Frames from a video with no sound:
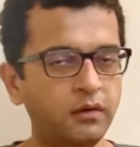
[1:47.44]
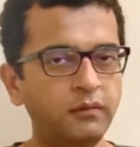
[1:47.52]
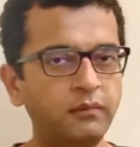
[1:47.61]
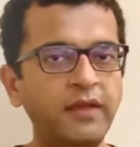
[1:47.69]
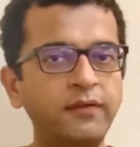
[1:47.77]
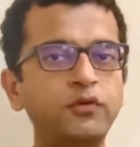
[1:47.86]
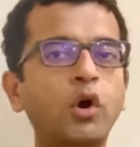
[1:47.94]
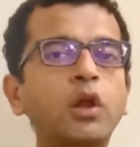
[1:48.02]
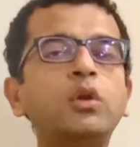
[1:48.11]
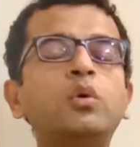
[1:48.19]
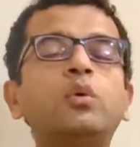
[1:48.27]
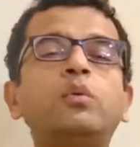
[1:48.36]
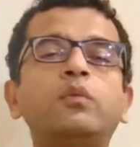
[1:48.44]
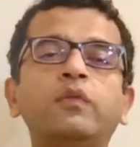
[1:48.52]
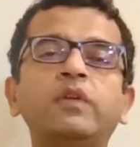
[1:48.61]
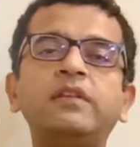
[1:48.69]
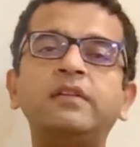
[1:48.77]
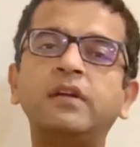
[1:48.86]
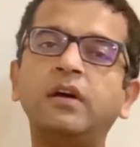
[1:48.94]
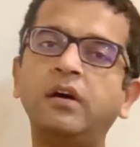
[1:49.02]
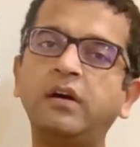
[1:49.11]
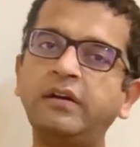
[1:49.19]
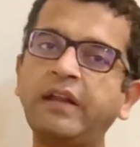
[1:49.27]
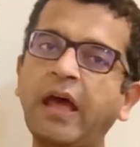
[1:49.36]
As you all know, with
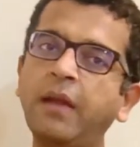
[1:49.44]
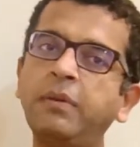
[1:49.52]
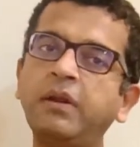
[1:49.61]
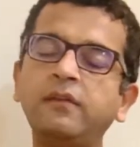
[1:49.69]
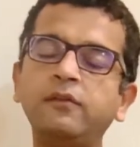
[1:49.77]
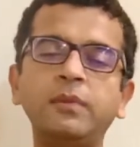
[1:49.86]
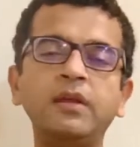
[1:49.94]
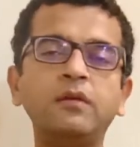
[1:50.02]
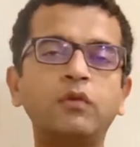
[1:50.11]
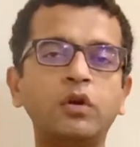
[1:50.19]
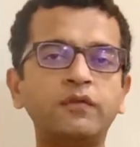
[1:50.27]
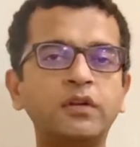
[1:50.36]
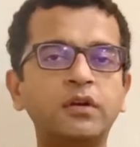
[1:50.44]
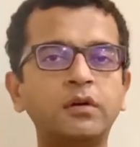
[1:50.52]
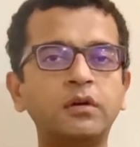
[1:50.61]
diabetes being one of